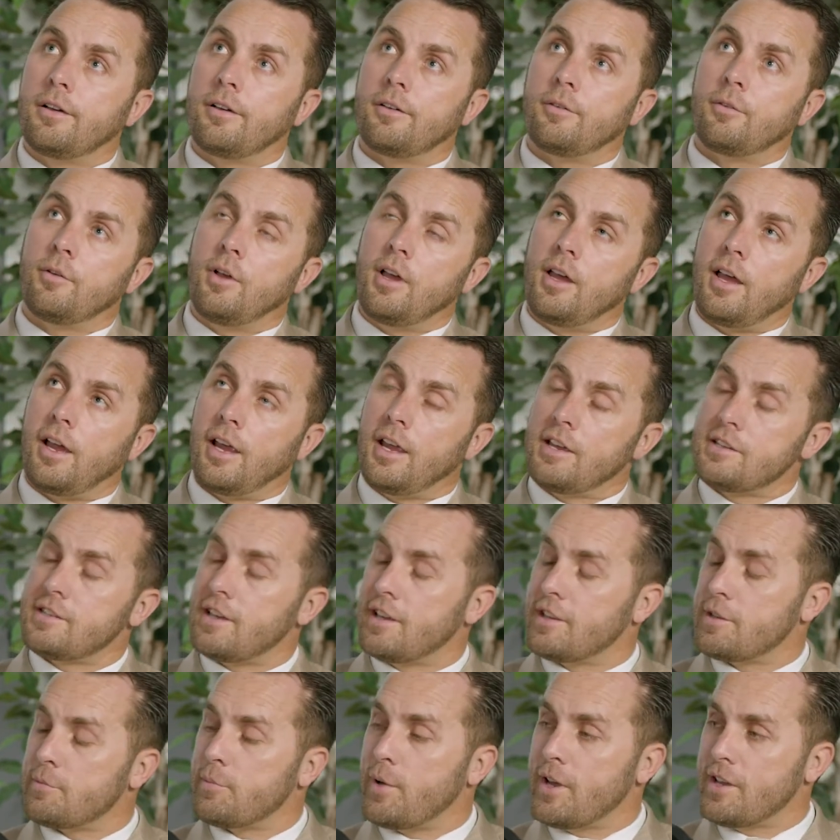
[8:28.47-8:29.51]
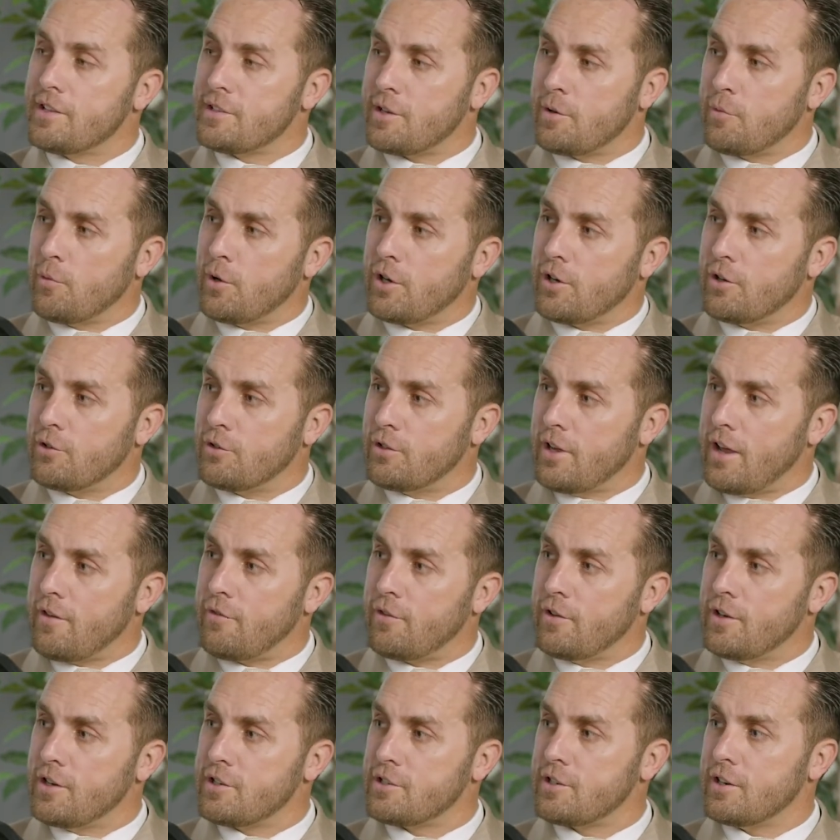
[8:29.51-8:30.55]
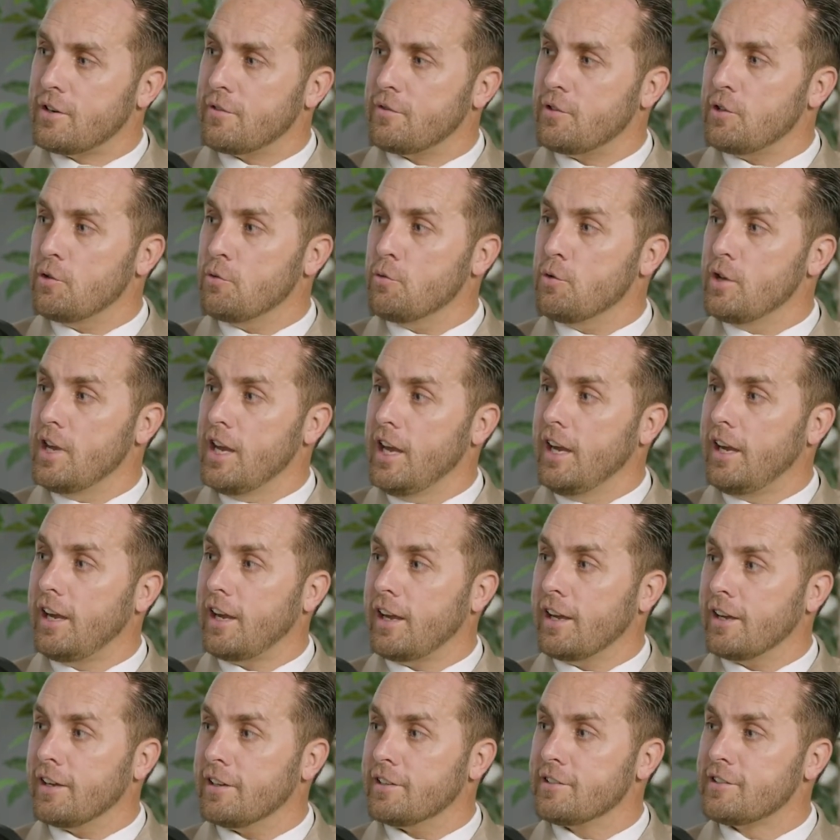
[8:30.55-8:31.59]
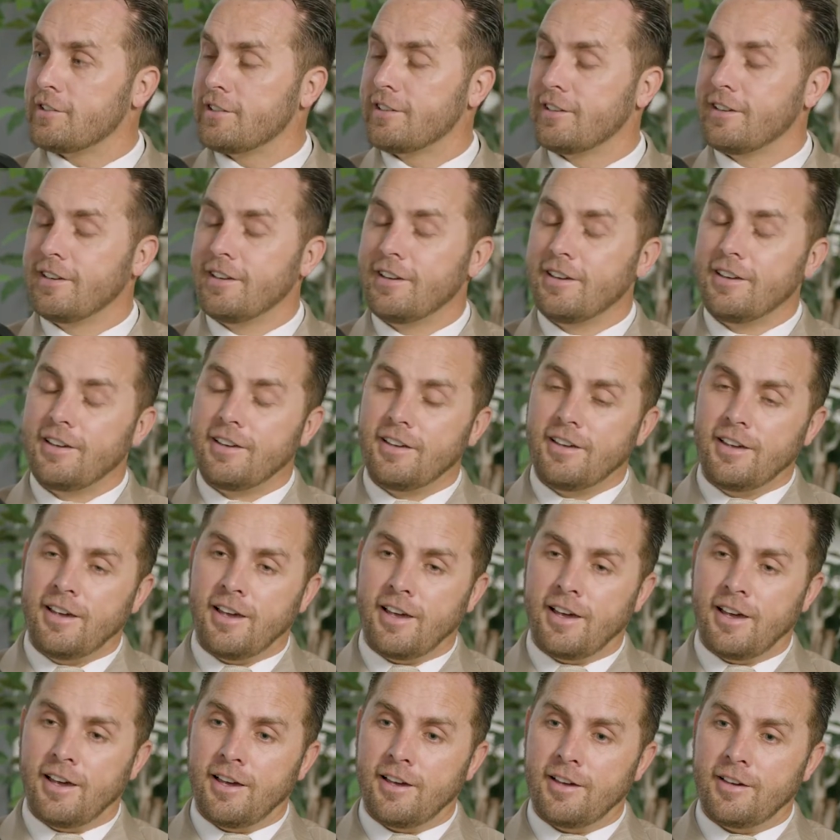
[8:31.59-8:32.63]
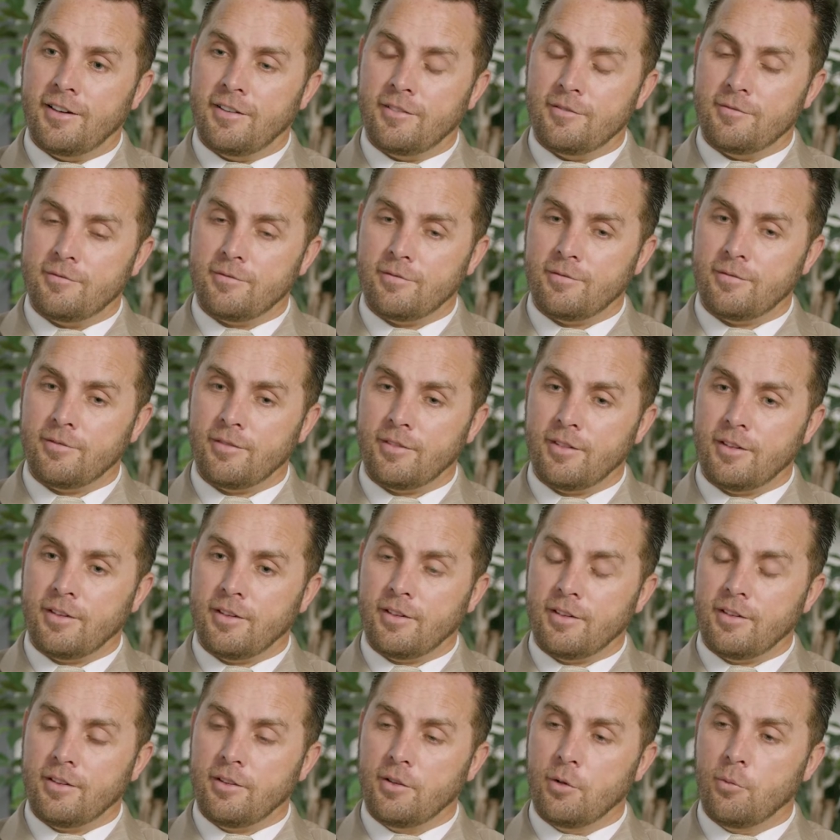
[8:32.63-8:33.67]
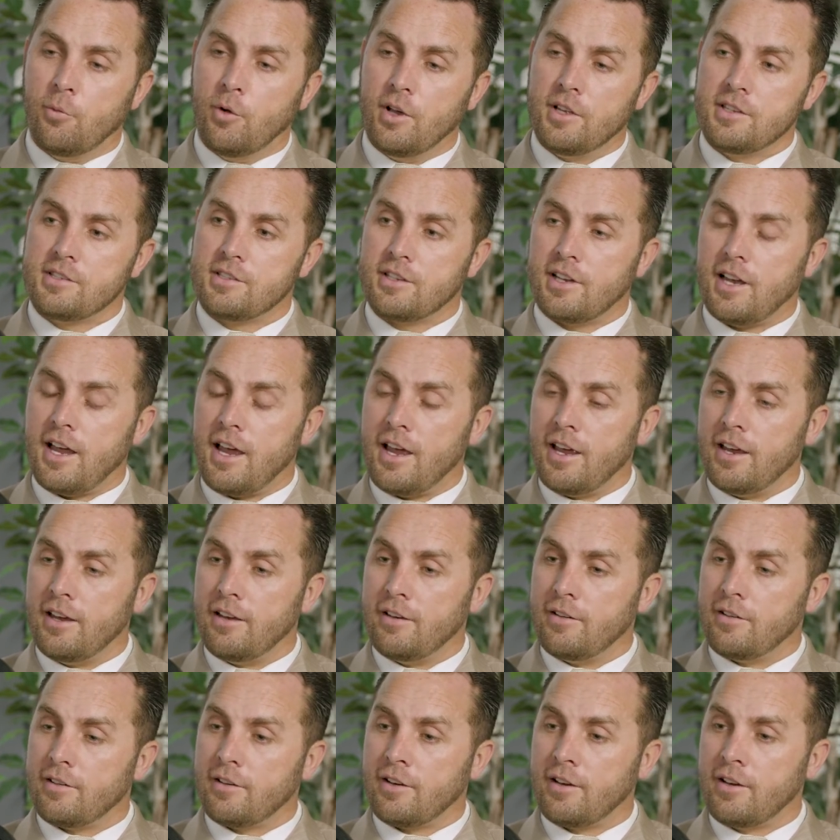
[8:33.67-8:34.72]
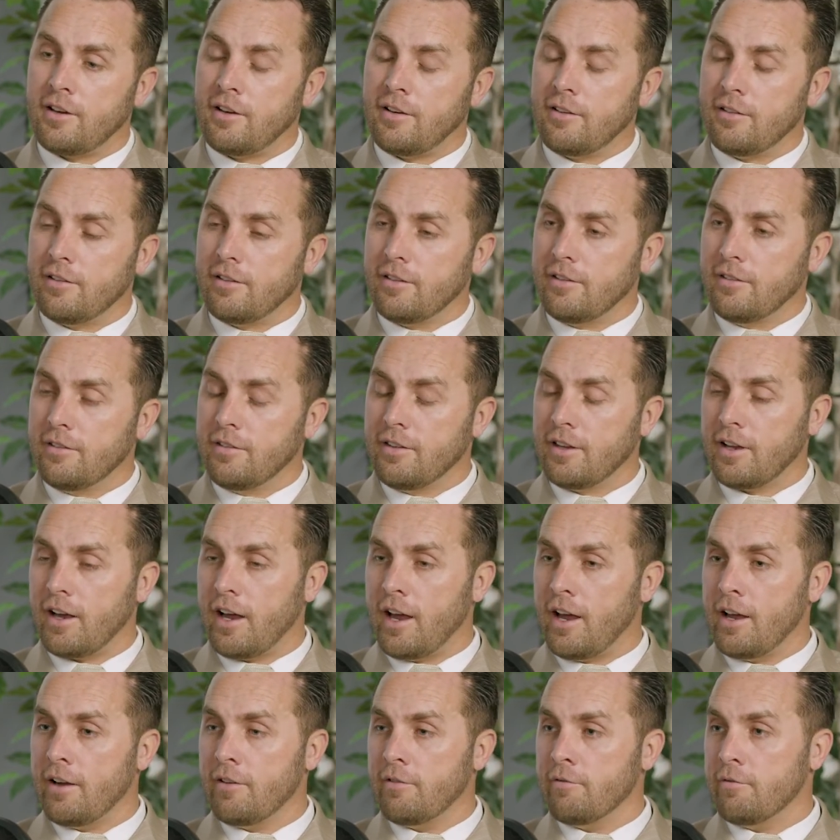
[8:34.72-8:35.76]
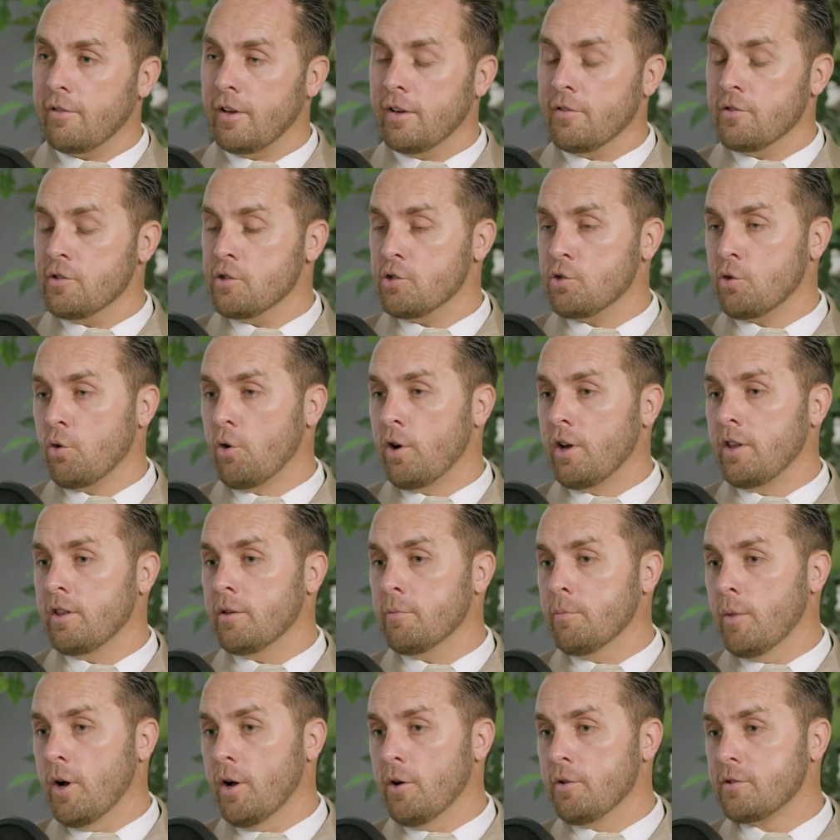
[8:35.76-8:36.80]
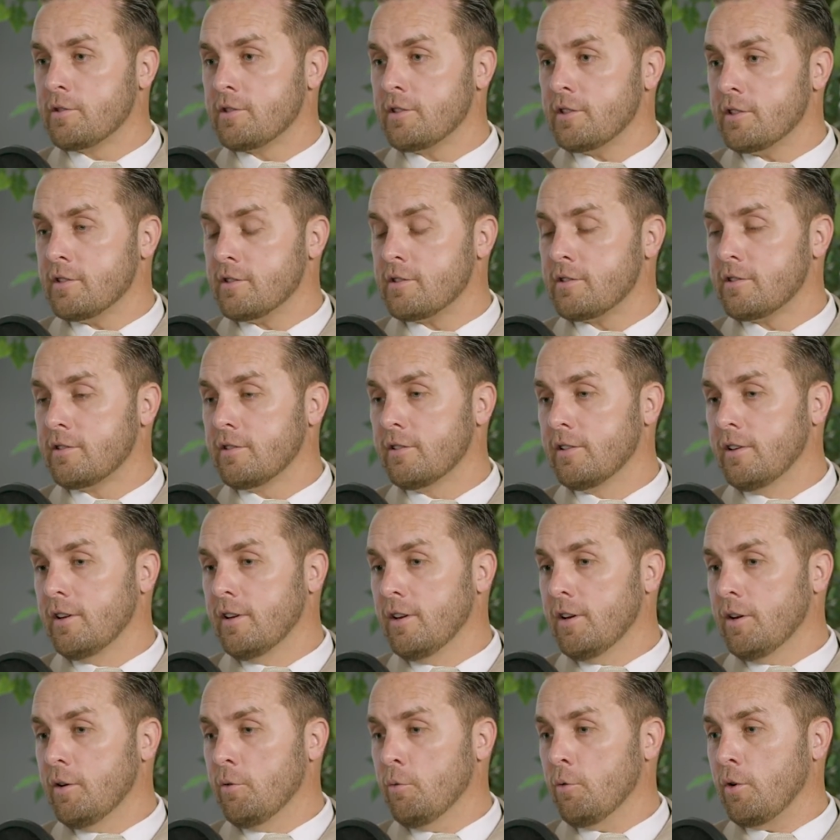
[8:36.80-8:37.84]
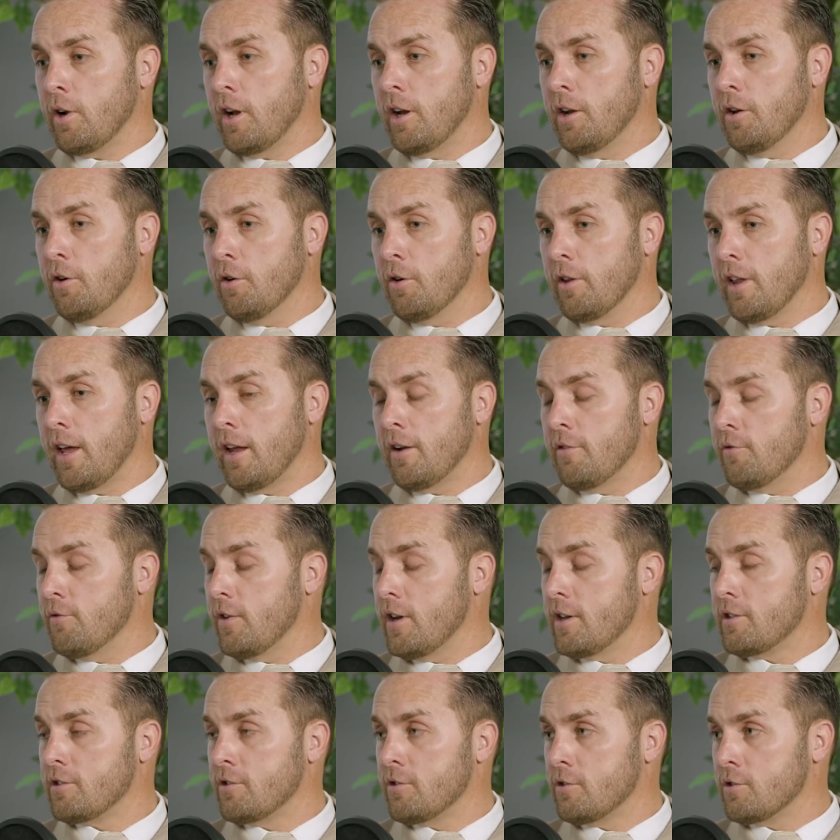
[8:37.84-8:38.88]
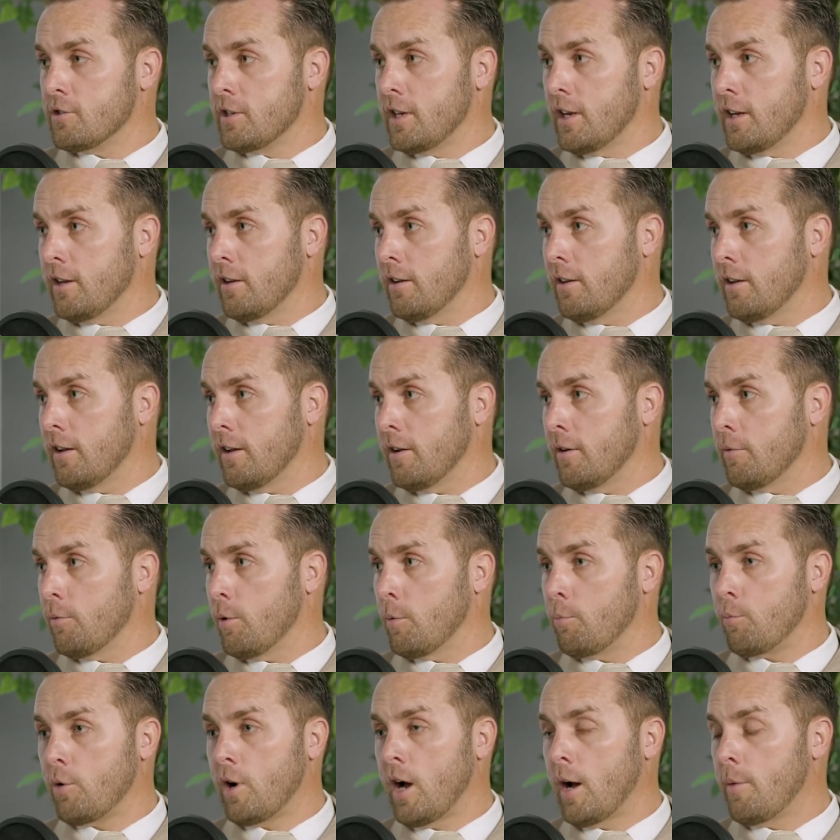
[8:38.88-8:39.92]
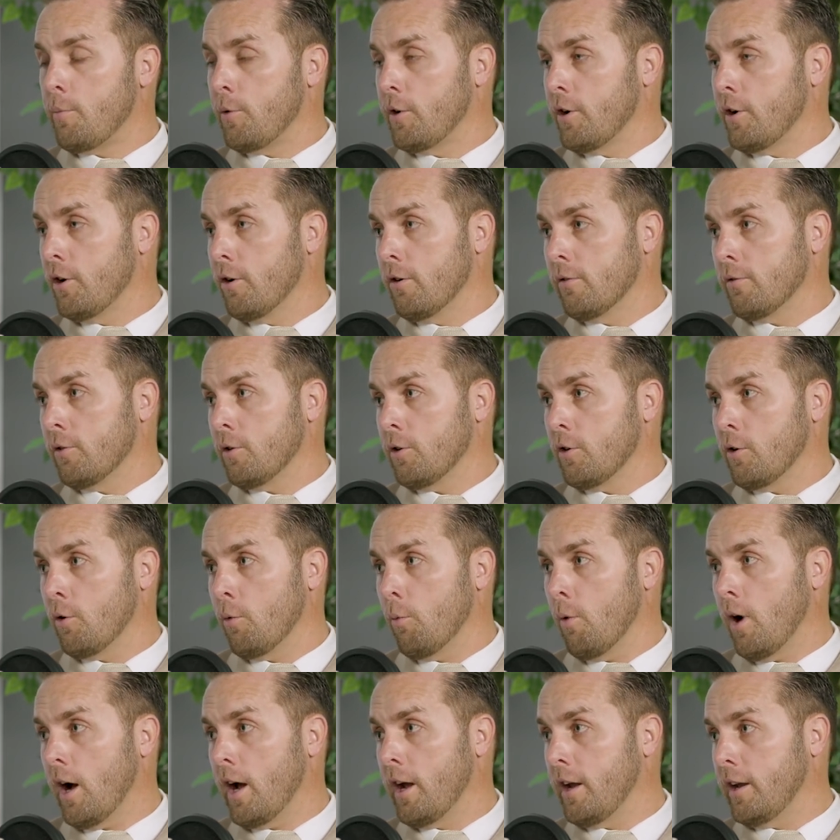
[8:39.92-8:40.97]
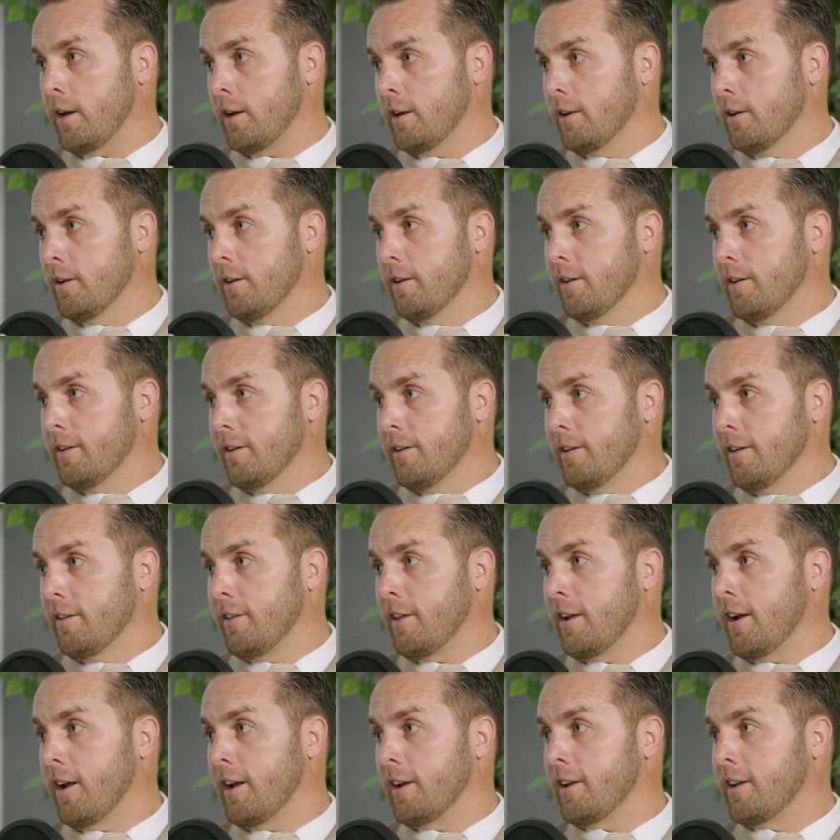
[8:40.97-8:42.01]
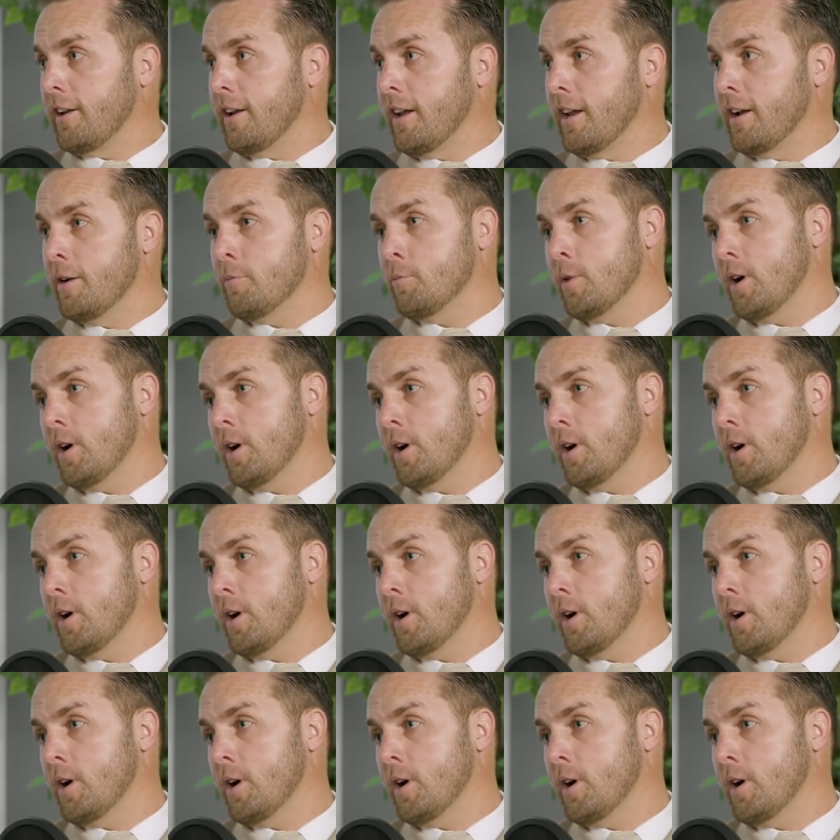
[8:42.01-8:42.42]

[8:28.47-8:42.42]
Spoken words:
Well, I guess that depends on what your definition of unique is. The ones that I've enjoyed the most is when I know that investor's getting a property over in Hawaii. Then I can hit them